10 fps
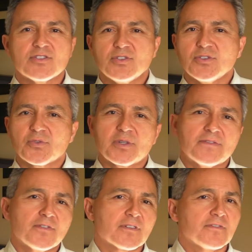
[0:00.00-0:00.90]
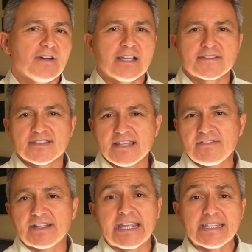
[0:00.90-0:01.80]
two, three, four, five,
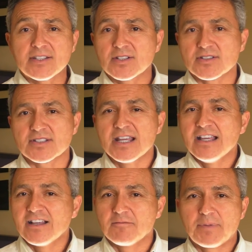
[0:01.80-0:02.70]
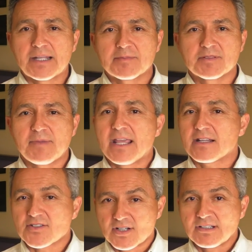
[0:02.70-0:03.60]
seven, eight years of pent up demand
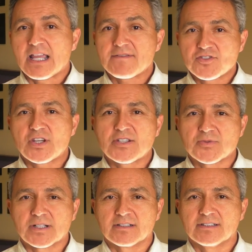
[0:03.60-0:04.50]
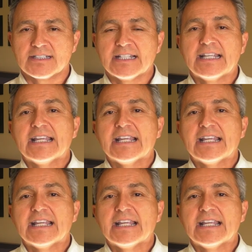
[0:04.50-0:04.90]
because our lives change regularly.